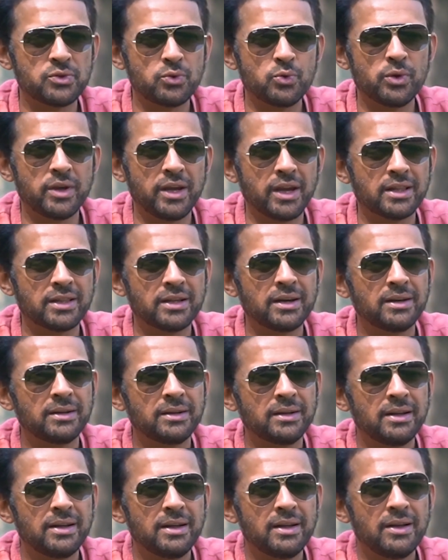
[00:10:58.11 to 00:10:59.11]
shuru kiya tha
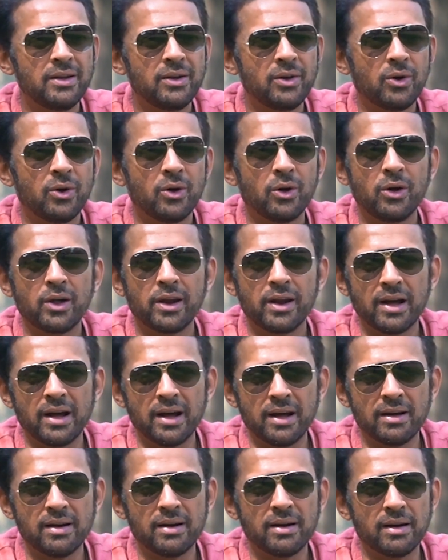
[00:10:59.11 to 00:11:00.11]
aur
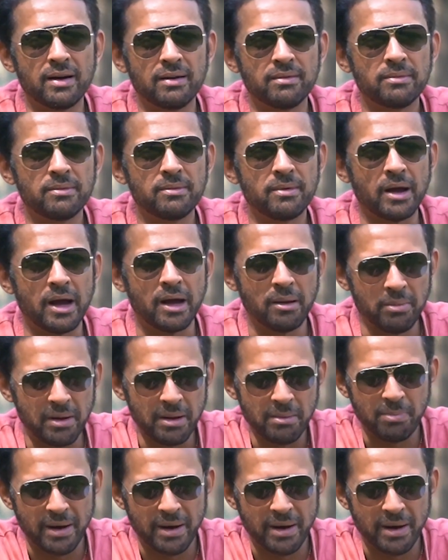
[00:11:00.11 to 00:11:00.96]
humne